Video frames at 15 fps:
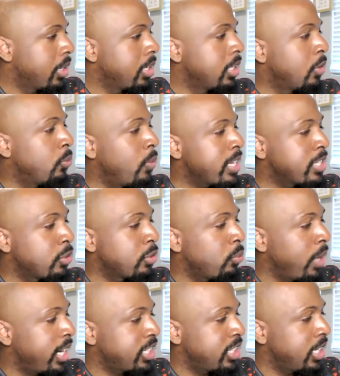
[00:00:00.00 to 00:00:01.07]
the
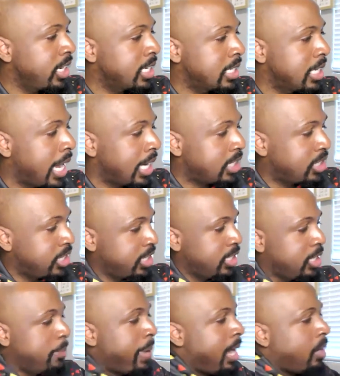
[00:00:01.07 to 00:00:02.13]
resurrection is not just
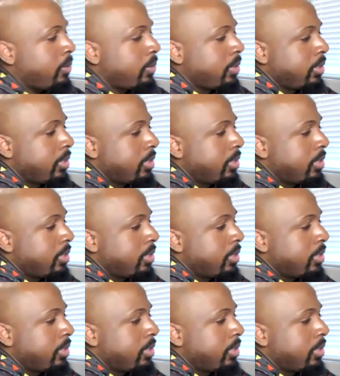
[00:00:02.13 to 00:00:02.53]
about